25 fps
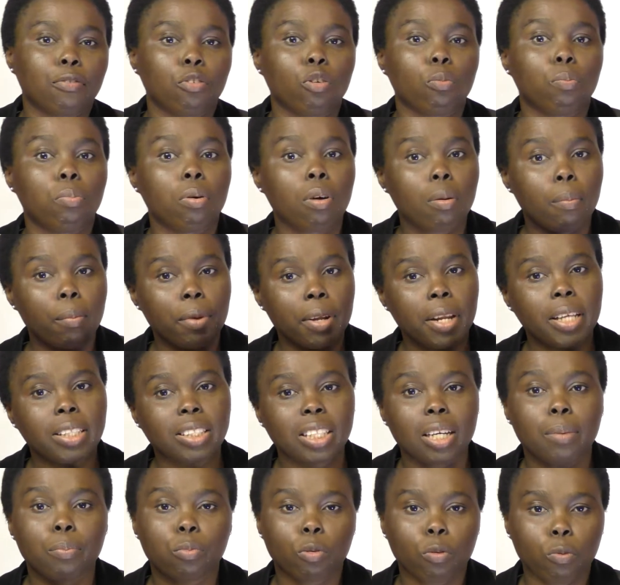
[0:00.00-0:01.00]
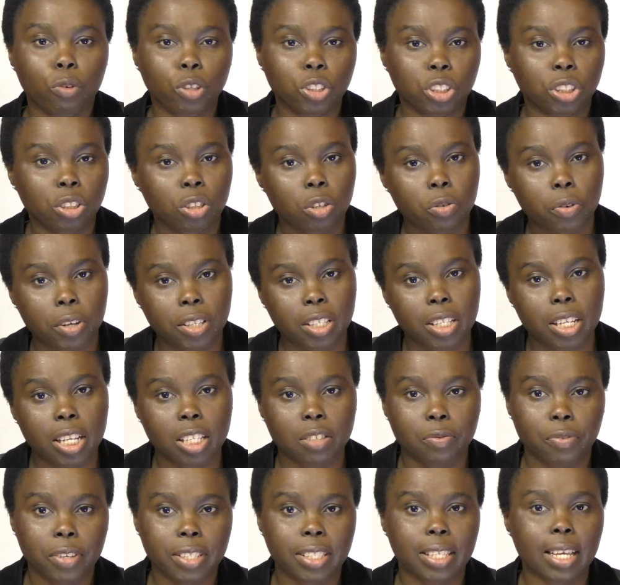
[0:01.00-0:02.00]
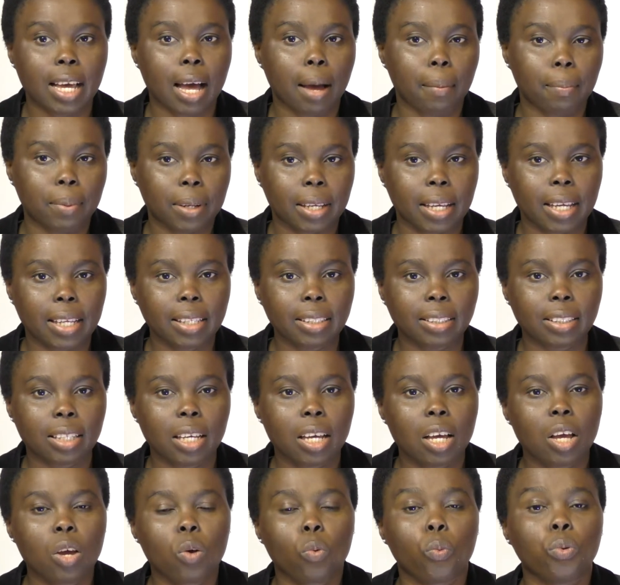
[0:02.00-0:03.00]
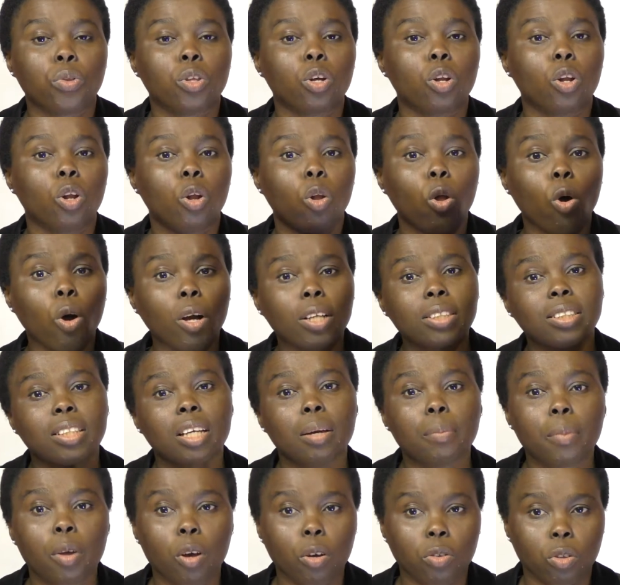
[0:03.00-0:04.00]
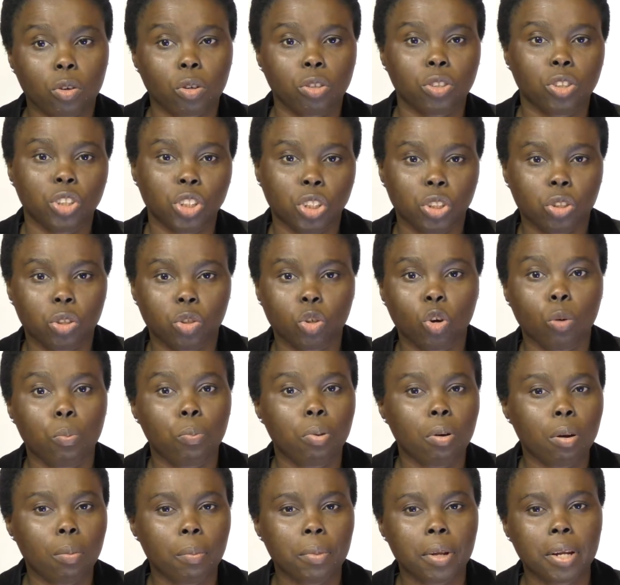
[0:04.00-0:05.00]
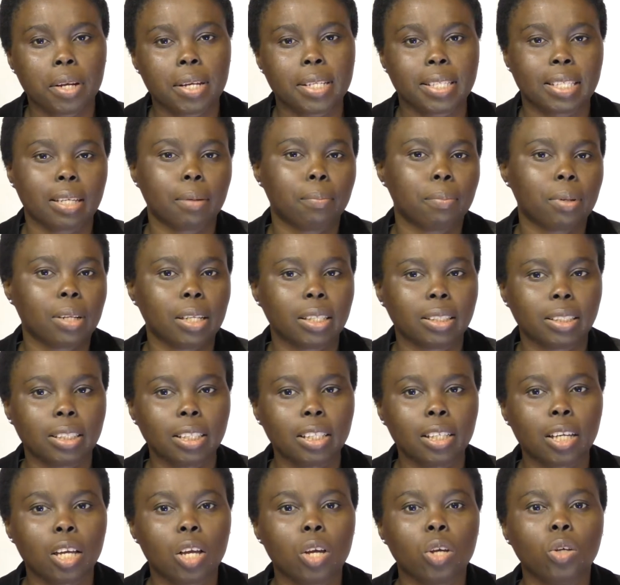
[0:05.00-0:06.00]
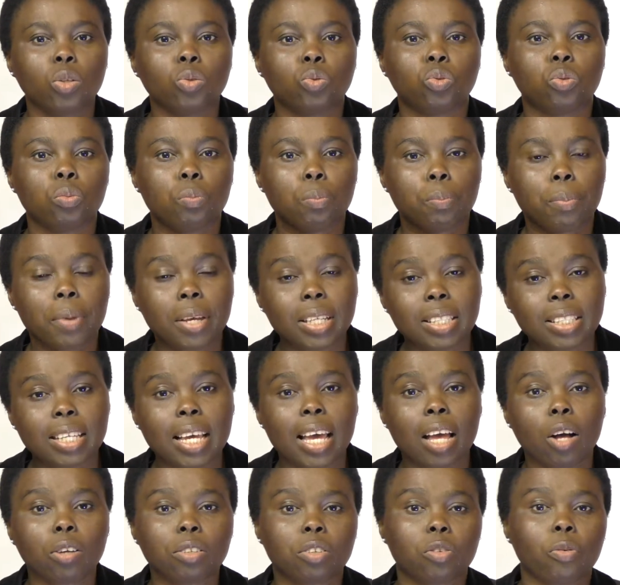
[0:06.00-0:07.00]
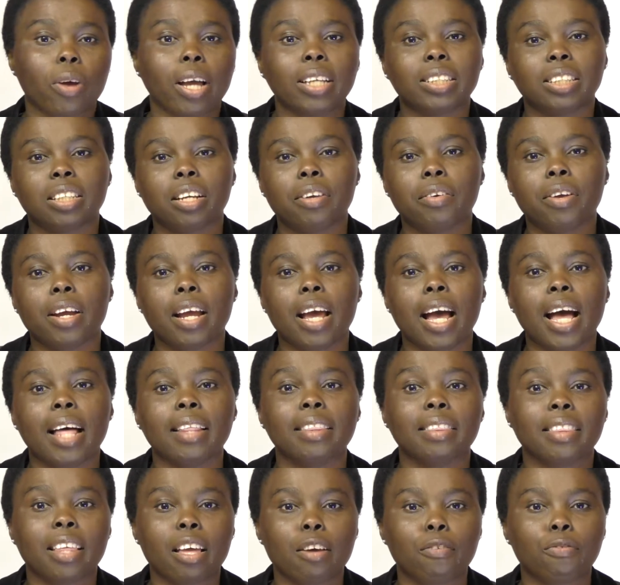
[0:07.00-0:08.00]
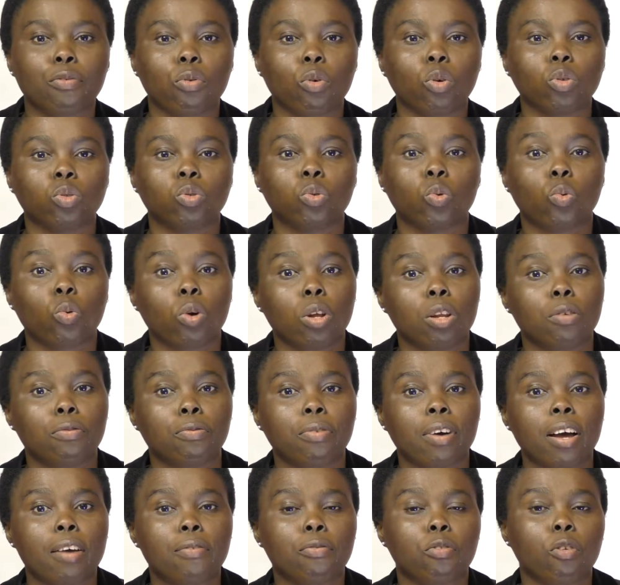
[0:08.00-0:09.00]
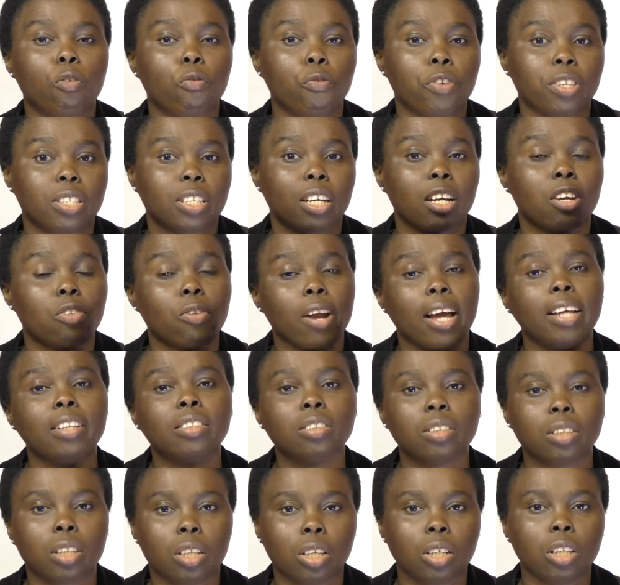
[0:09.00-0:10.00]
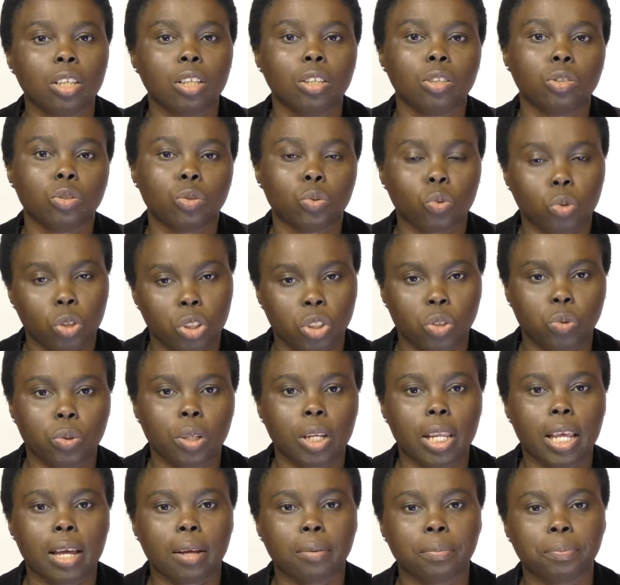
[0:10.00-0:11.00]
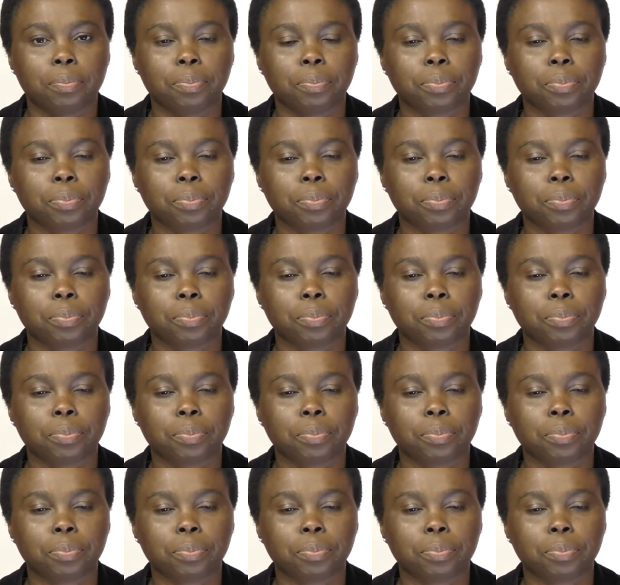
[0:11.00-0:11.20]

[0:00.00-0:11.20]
for permanent and provisional residence visa applicants with a long-term health condition or permanent disability to meet health criteria and therefore to qualify for visa grant to Australia.